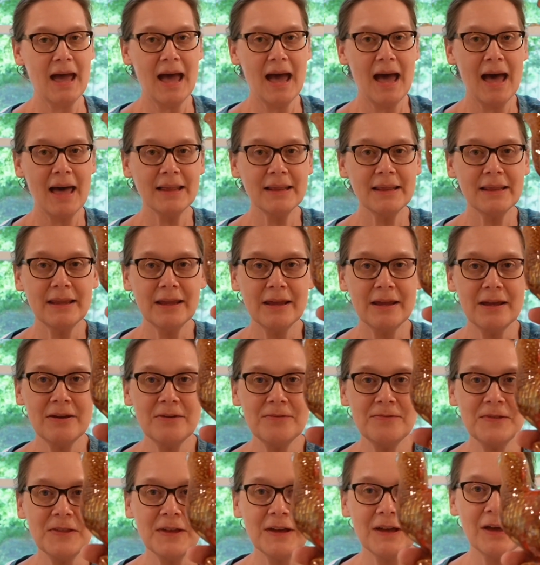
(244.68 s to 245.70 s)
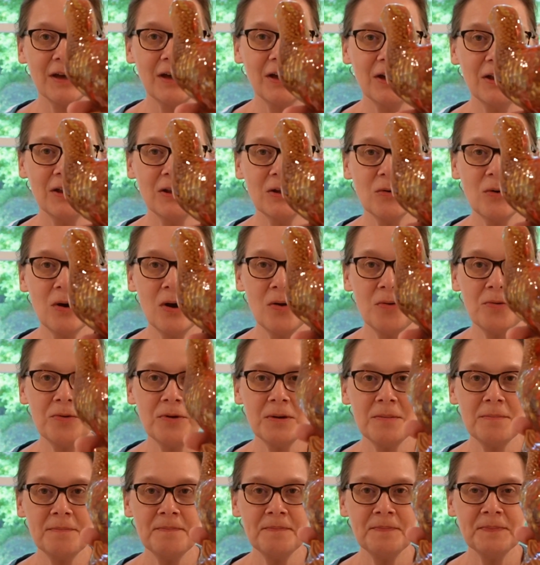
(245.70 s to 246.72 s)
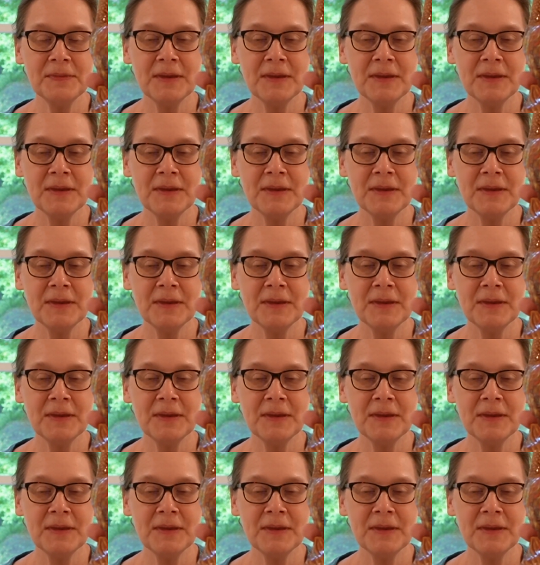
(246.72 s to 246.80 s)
I love the color on them,